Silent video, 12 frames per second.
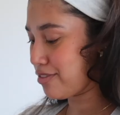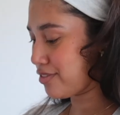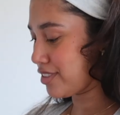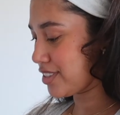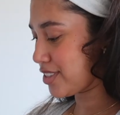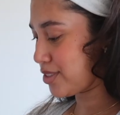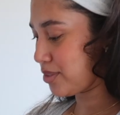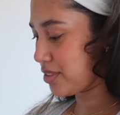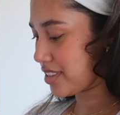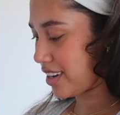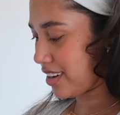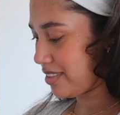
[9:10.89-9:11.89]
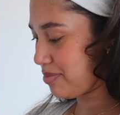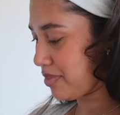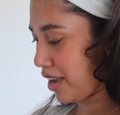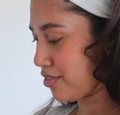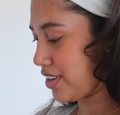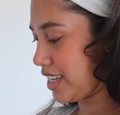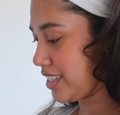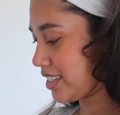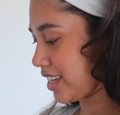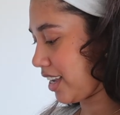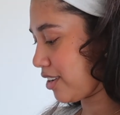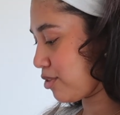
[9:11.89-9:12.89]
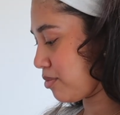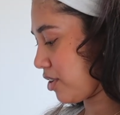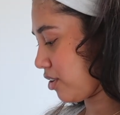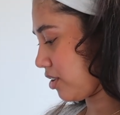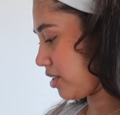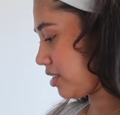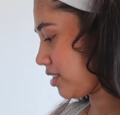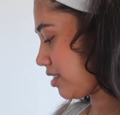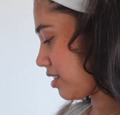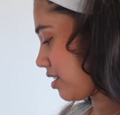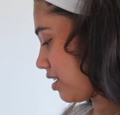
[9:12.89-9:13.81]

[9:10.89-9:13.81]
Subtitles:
first dosa. I'm very scared, to be honest.